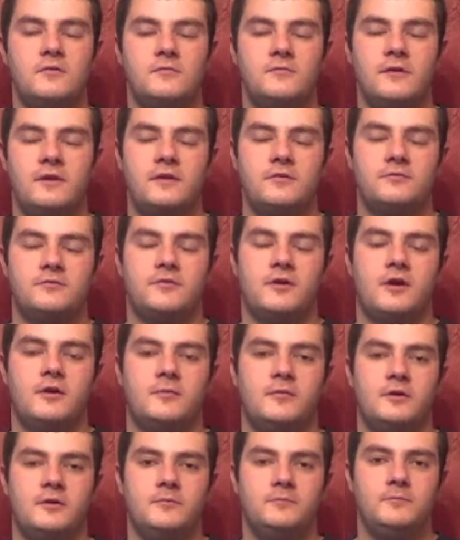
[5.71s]
Fatty
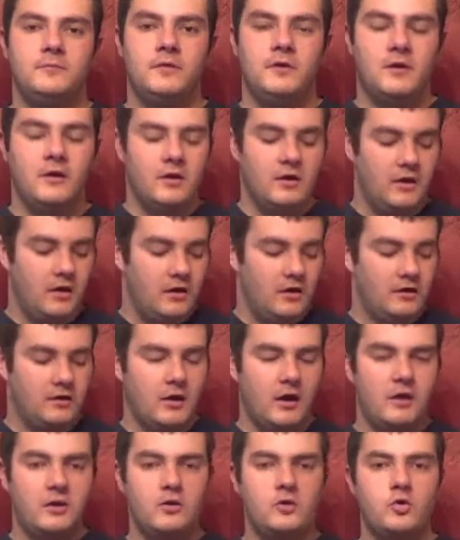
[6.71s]
Farm here.
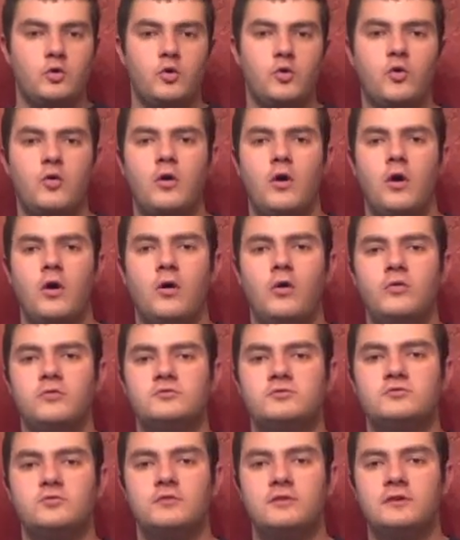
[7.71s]
Got a cool
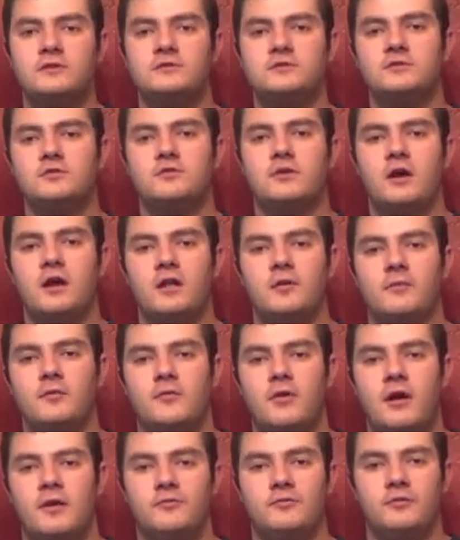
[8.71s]
old 22 caliber
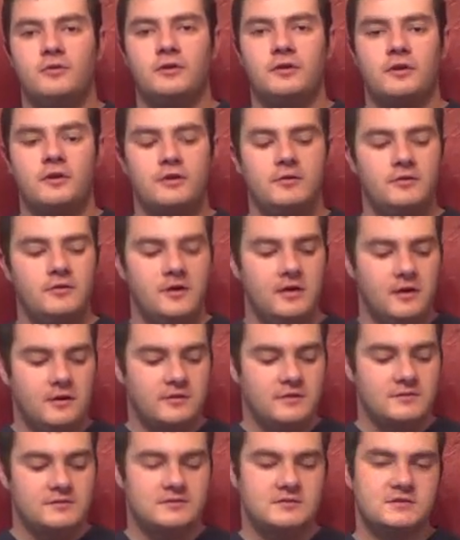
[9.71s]
rifle here.
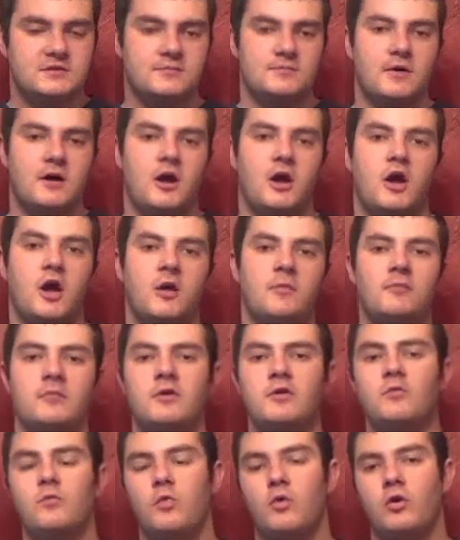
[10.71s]
This is a
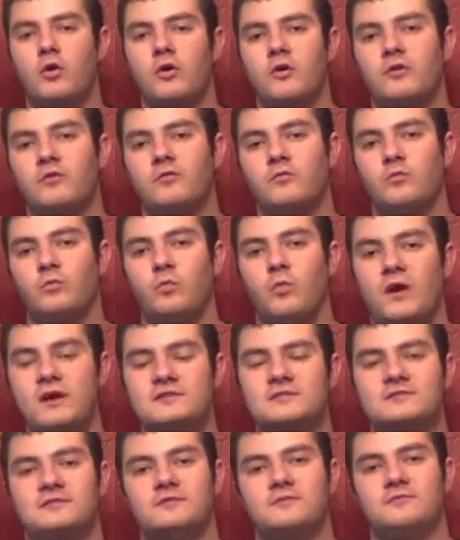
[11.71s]
Montgomery Ward
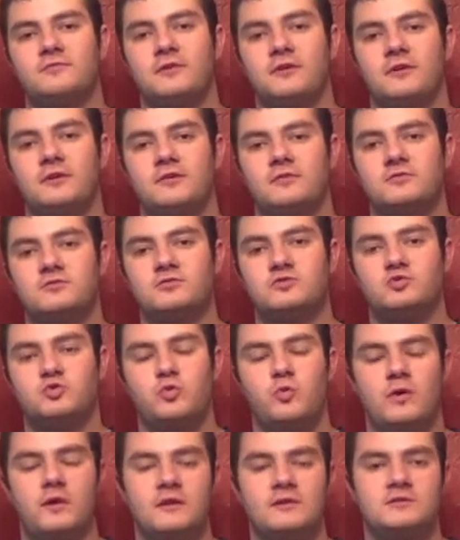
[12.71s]
Westernfield
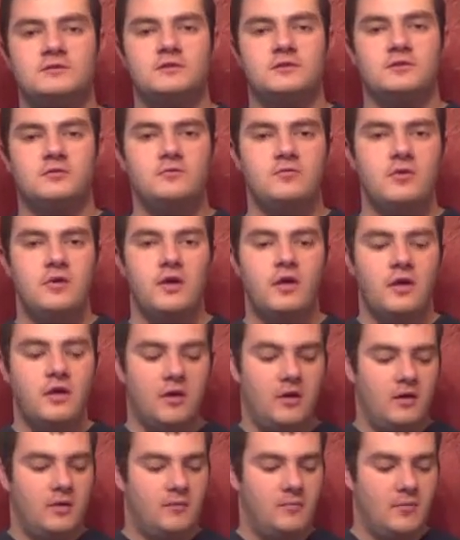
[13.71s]
22
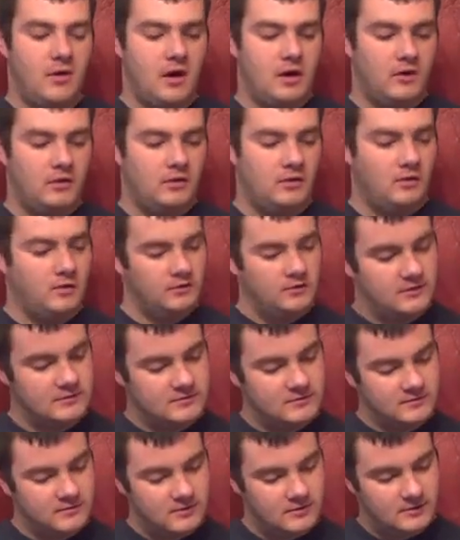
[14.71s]
model, let's
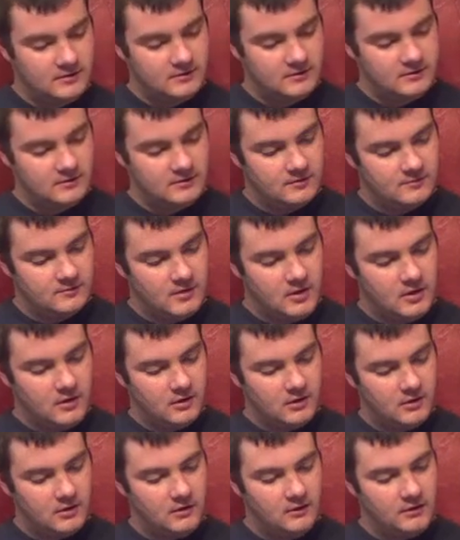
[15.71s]
see what it is here,
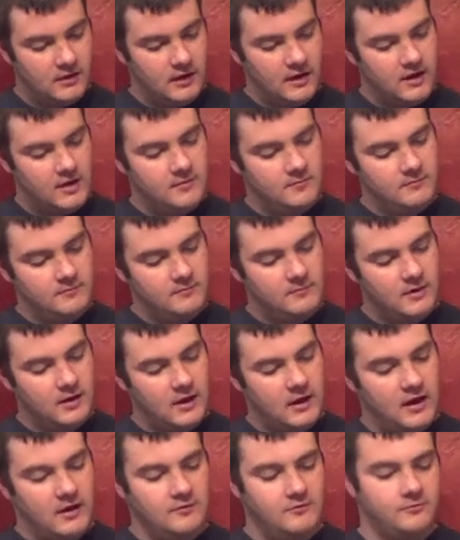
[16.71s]
model
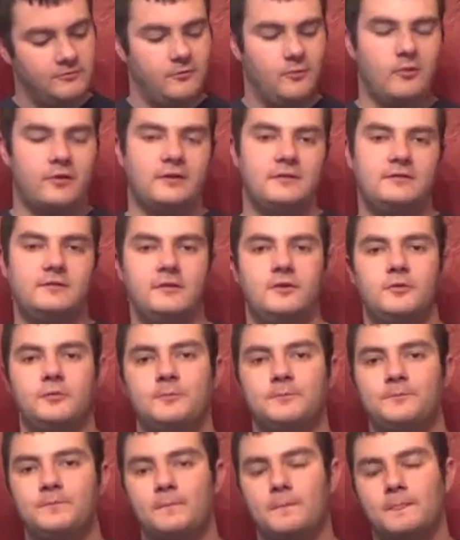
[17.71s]
M842.